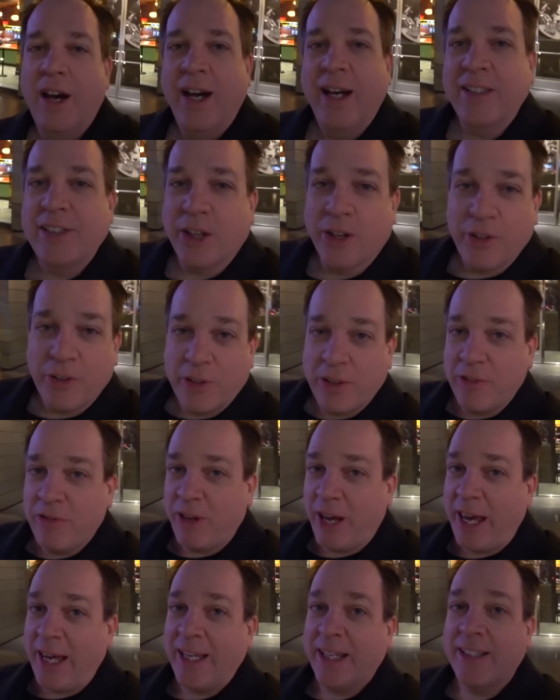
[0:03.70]
It's All You Can
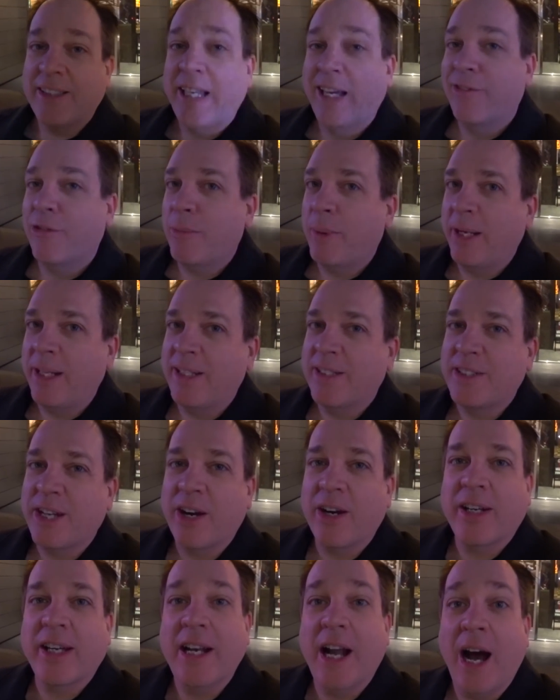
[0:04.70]
Vegas. Hey everybody, it's
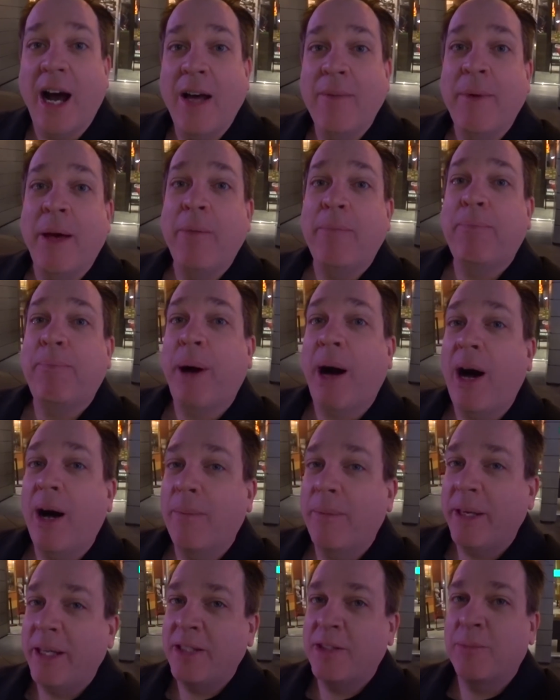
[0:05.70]
Derek, and I'm at
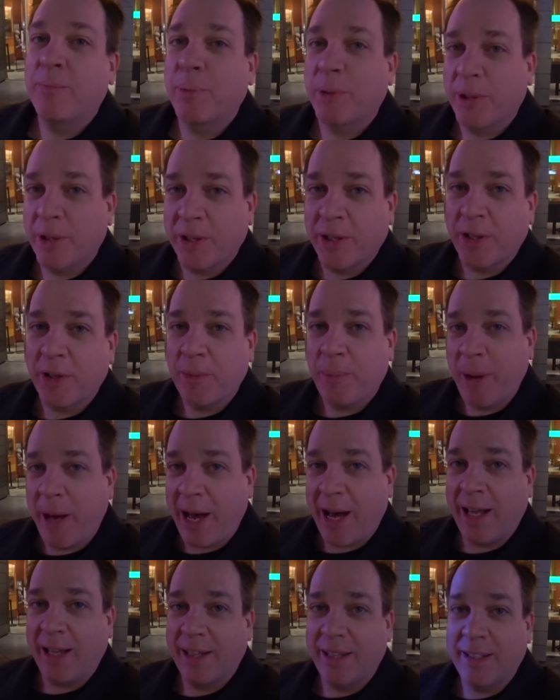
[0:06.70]
Bobby's Burger
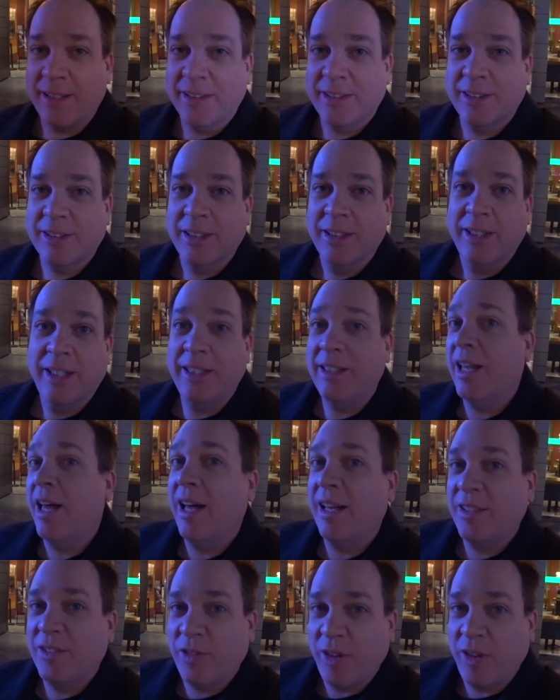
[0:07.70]
Palace in Las